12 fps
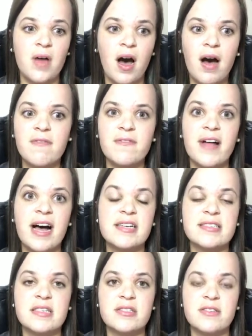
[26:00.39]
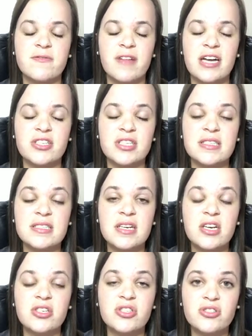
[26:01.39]
hot flashes,
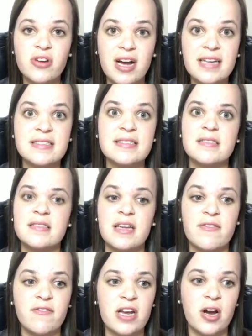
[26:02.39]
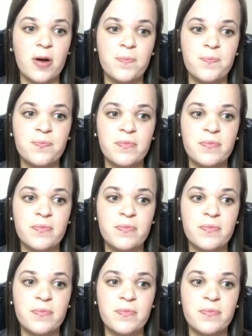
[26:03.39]
stress, and fear.